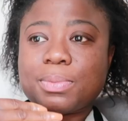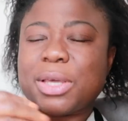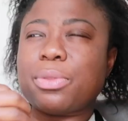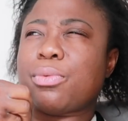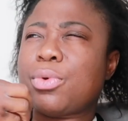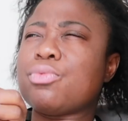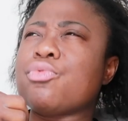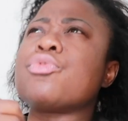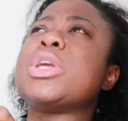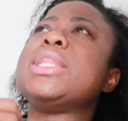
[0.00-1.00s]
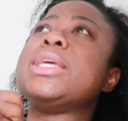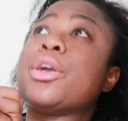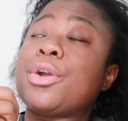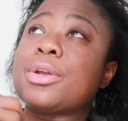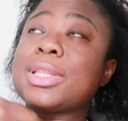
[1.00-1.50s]
my throat really
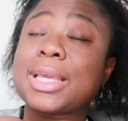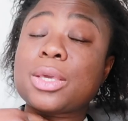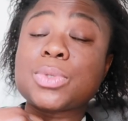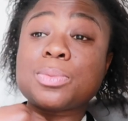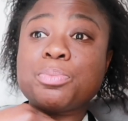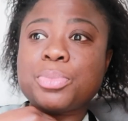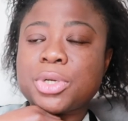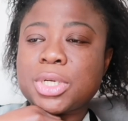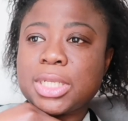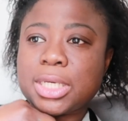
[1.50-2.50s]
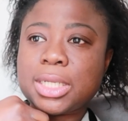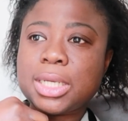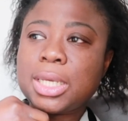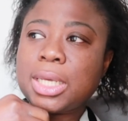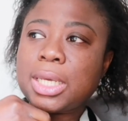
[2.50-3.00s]
hurt, like it was burning.
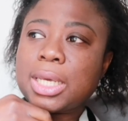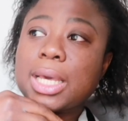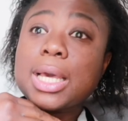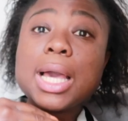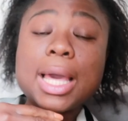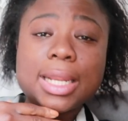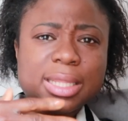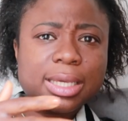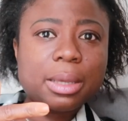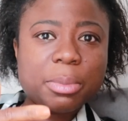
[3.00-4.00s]
And I think I